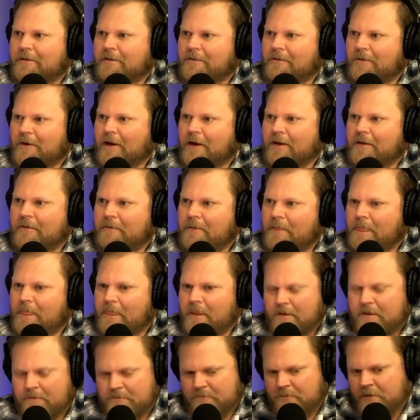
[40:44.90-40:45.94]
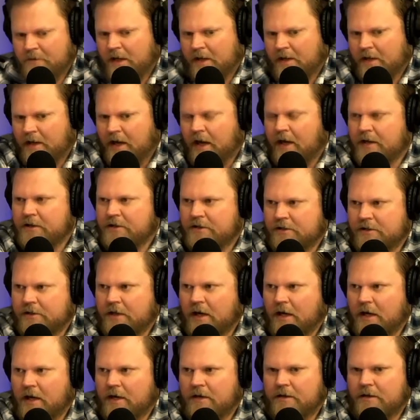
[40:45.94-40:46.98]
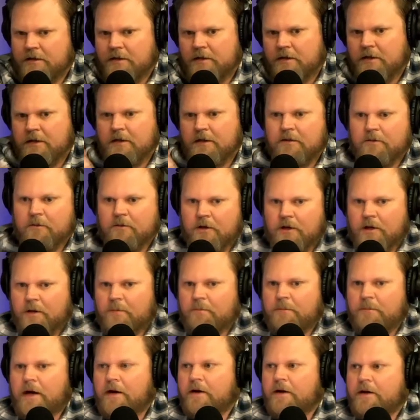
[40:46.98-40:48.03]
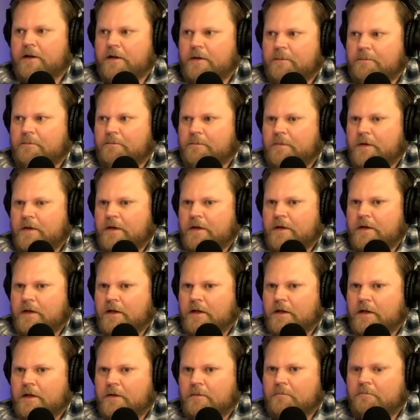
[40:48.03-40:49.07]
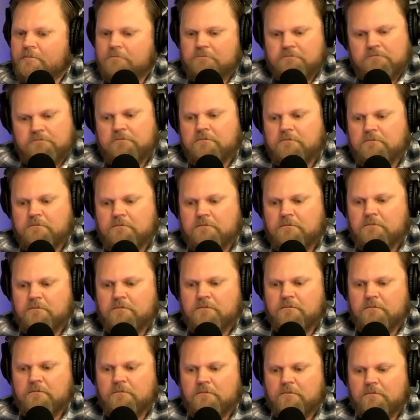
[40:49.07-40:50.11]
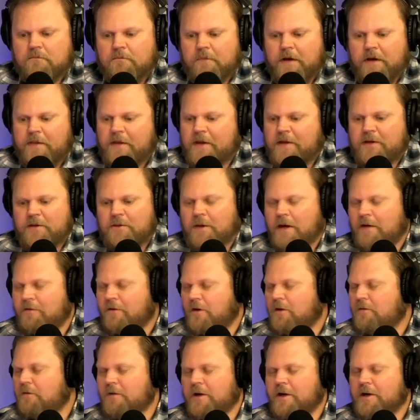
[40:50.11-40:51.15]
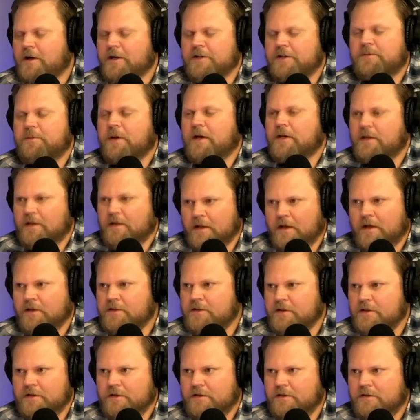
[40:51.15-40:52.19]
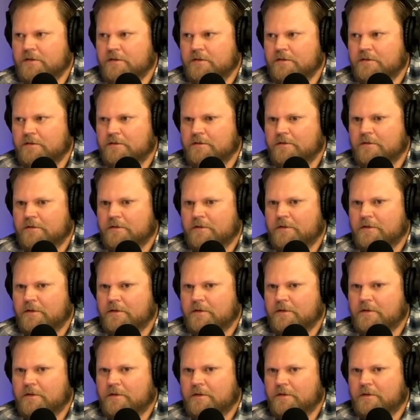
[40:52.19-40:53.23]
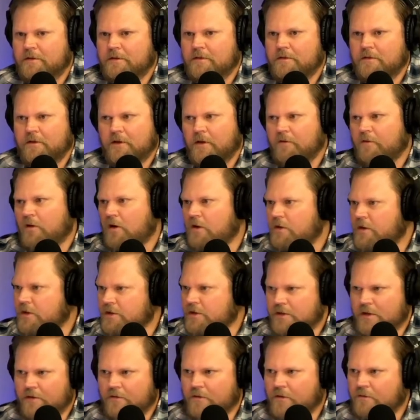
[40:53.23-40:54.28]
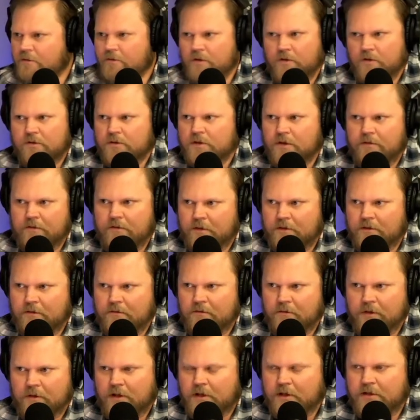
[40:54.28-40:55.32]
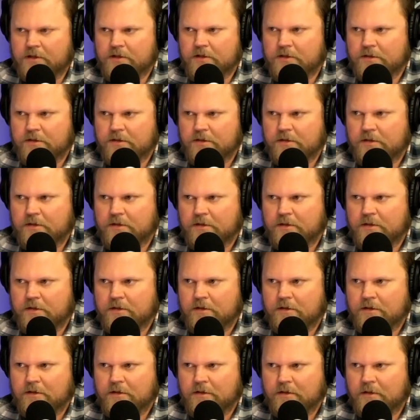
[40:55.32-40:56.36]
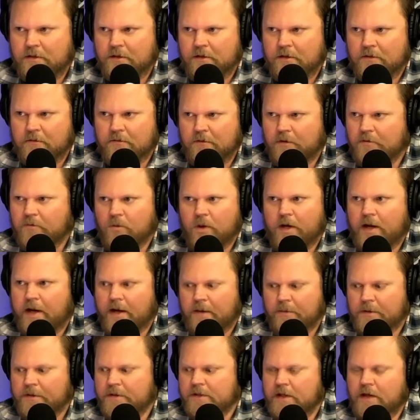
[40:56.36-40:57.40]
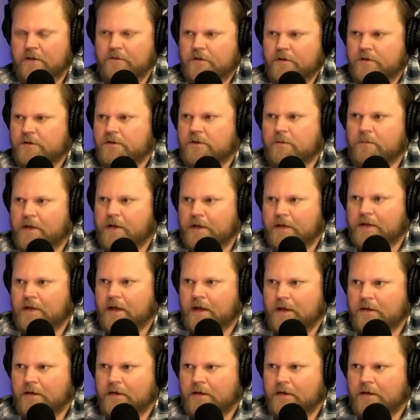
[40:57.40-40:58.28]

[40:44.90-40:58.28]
right? that guy just died. Yeah. We're gonna bury him. Mm-hmm. Um, and then you have all various speculations. Right. Right. You have all these different views of it, mm-hmm. religions. Yeah. You know of what happens after somebody dies.